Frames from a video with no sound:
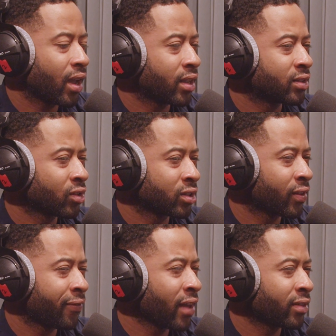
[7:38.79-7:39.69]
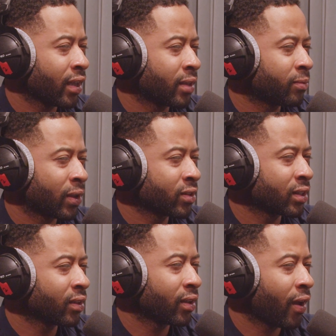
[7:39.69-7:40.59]
It's just the fact that it
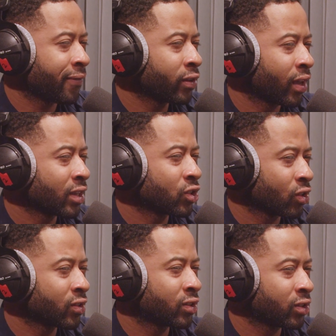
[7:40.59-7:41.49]
because it I feel like it's just